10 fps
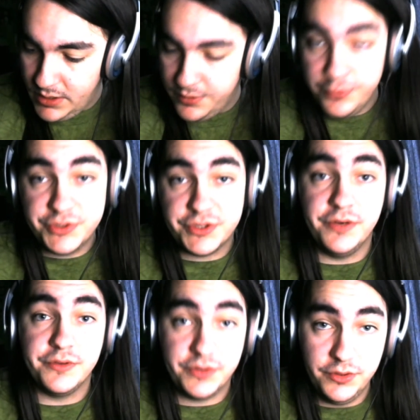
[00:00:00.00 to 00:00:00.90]
which
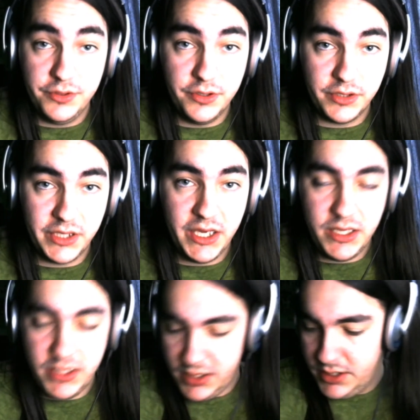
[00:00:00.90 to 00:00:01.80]
goes good on
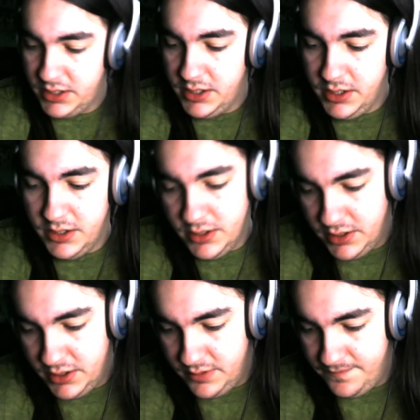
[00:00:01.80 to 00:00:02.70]
cake.
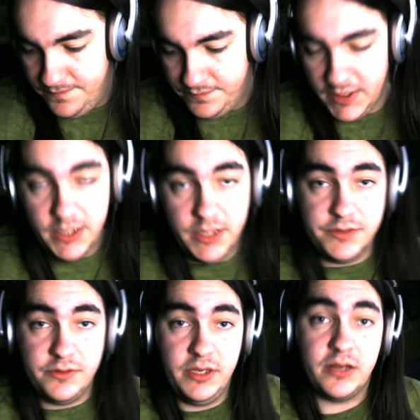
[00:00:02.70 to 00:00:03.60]
Um,
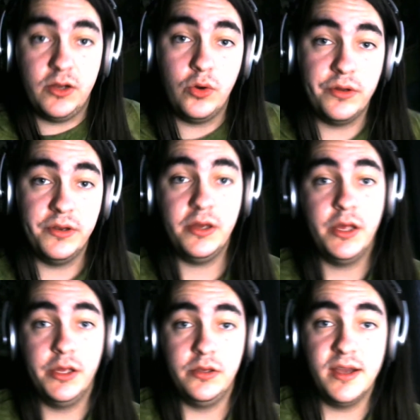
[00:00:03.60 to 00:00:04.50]
so you got coconut
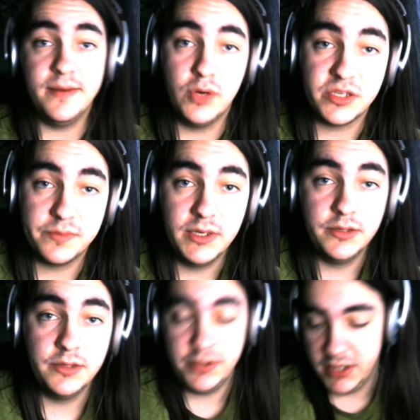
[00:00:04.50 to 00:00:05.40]
you got
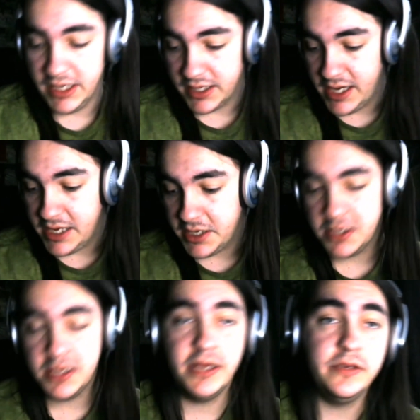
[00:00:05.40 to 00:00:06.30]
marshmallow, you got cake,
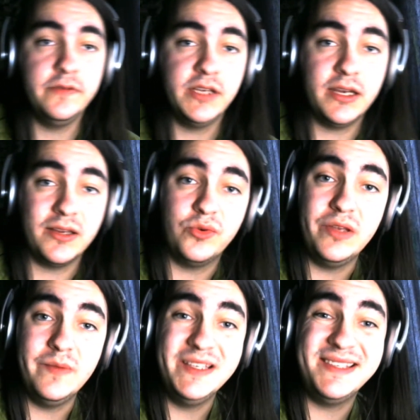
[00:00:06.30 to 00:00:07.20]
and you even got a
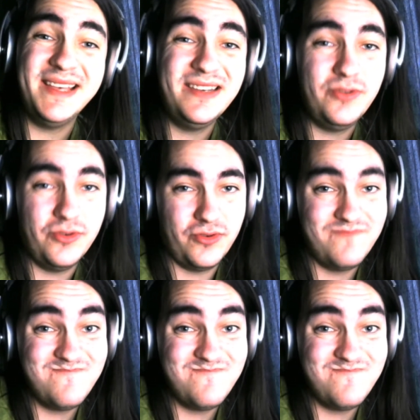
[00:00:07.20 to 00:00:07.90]
creamy center.